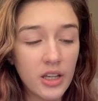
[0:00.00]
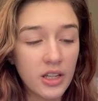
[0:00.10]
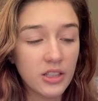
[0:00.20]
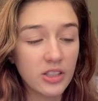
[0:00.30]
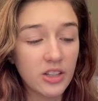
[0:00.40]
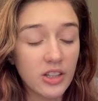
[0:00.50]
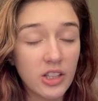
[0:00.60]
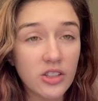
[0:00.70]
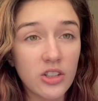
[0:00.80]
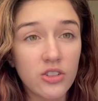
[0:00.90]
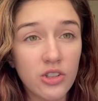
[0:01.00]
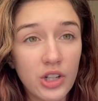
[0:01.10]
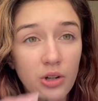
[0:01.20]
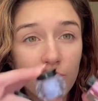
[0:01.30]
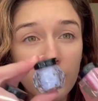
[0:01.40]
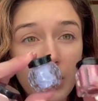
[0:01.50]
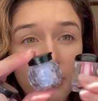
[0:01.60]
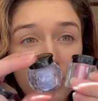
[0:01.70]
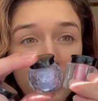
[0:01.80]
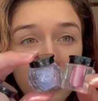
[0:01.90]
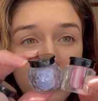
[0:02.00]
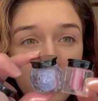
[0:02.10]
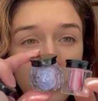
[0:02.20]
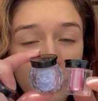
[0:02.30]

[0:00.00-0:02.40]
because I think that's going to turn out really pretty since